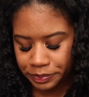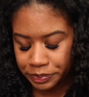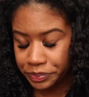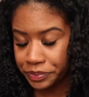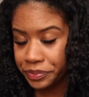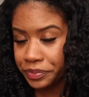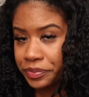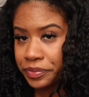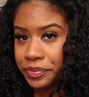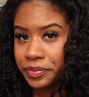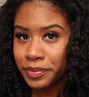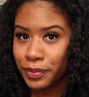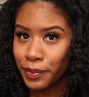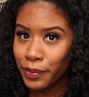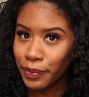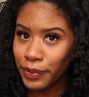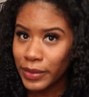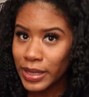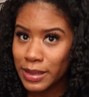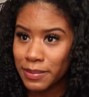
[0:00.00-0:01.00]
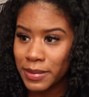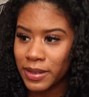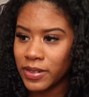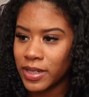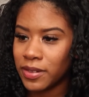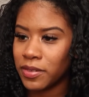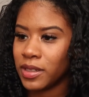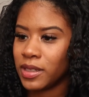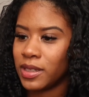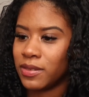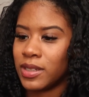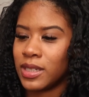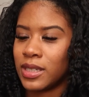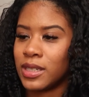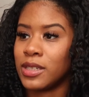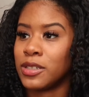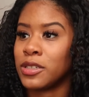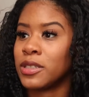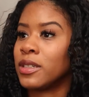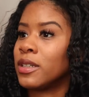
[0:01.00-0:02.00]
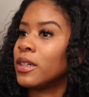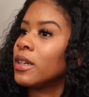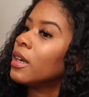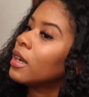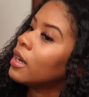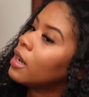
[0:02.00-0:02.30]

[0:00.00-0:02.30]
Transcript: my favorite leave-in conditioner.